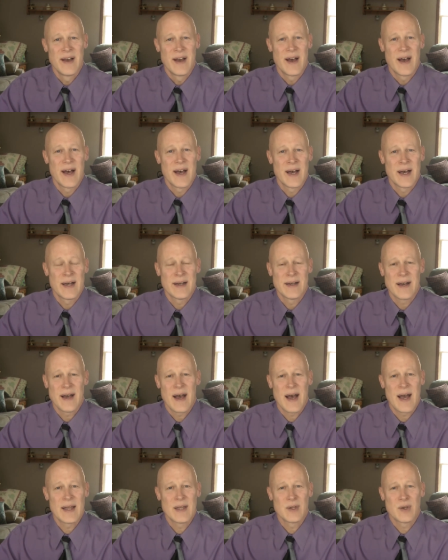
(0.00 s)
Uh,
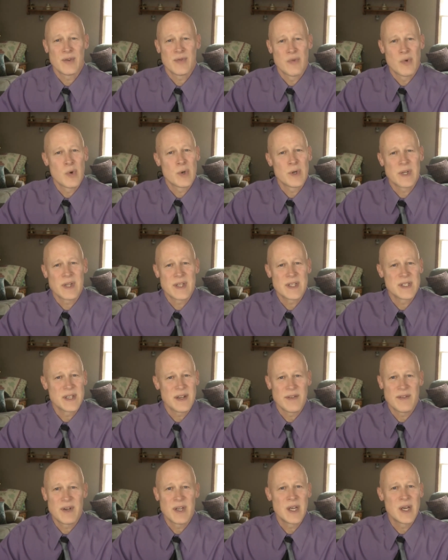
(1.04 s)
I look forward to this
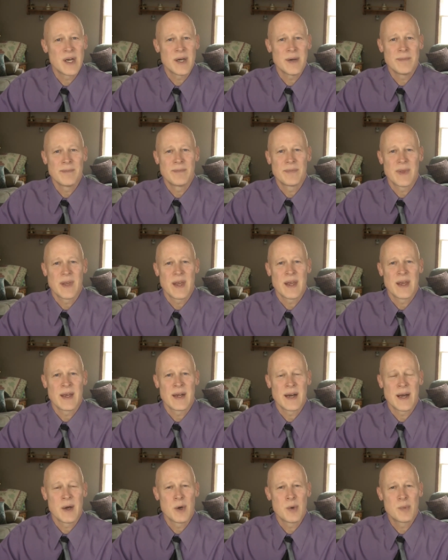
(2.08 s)
every year,
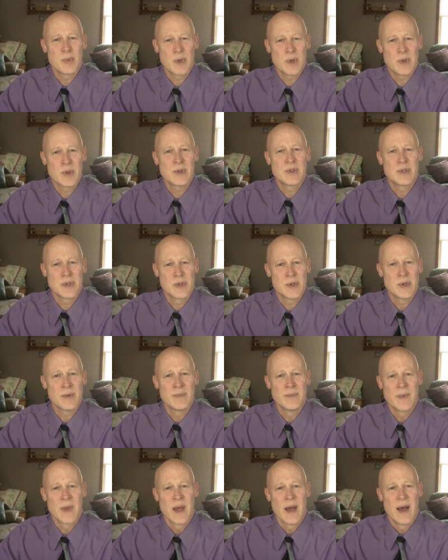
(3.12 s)
and I hope you do too.
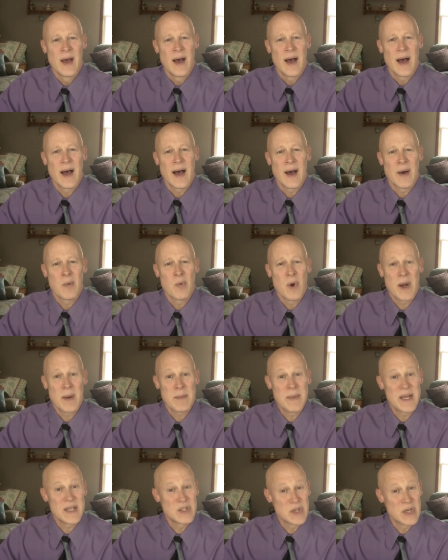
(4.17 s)
Uh, I want to
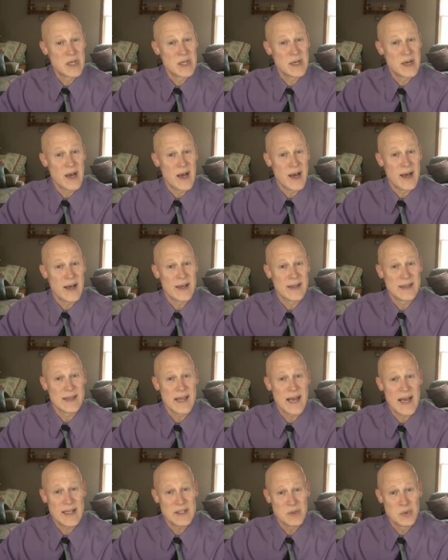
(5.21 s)
mention uh,
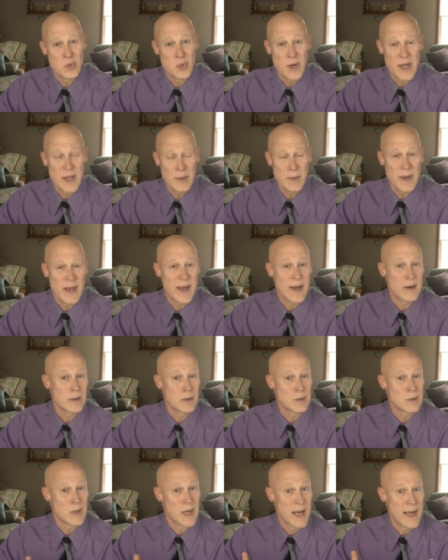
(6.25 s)
last week we had our
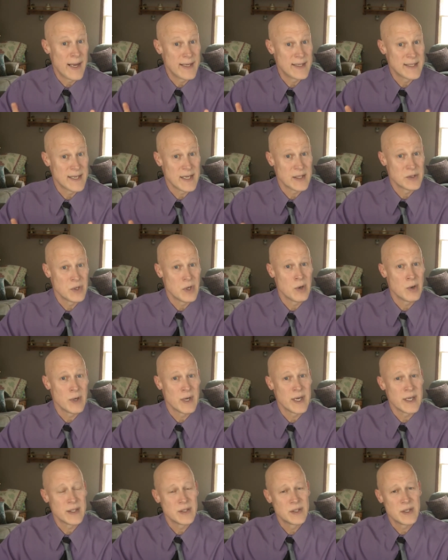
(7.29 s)
little contest
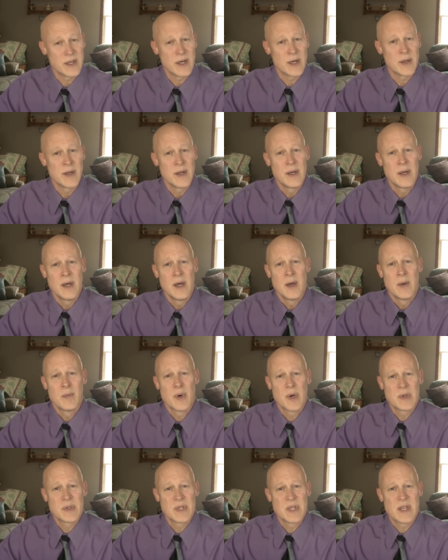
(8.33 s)
going, and Sherry
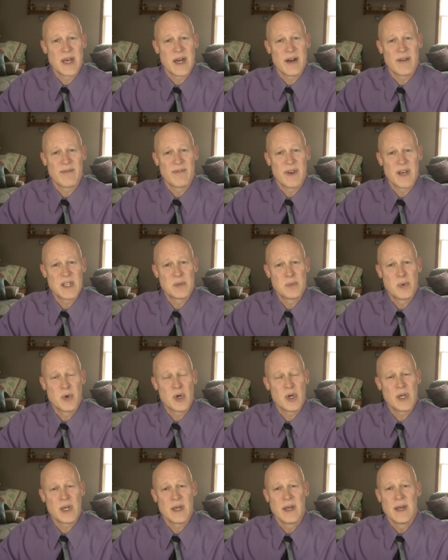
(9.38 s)
posted that on Facebook,